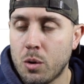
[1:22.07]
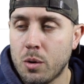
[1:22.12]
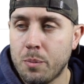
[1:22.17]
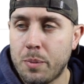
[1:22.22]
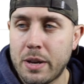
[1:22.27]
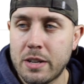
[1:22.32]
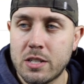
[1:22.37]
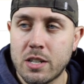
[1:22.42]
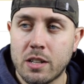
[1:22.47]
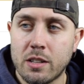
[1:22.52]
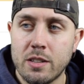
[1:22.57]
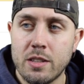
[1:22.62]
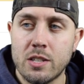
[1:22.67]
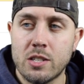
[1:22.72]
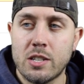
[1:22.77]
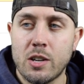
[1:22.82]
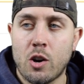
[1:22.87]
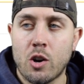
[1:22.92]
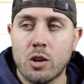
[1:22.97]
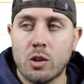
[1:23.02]
basically
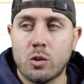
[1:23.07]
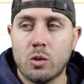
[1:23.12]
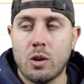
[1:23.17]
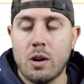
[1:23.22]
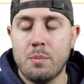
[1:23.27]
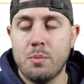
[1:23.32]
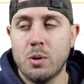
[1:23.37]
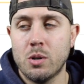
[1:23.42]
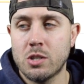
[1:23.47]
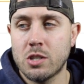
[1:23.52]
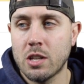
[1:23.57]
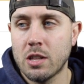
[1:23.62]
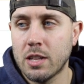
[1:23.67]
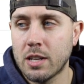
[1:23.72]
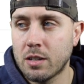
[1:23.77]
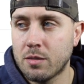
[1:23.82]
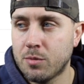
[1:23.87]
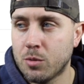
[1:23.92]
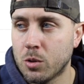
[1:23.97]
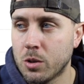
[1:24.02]
this article, I'll post a
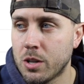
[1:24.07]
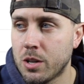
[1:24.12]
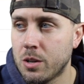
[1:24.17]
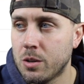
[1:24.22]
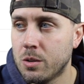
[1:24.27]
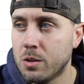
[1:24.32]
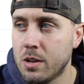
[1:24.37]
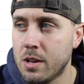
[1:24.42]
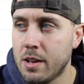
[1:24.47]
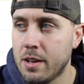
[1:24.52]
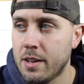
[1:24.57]
link for you.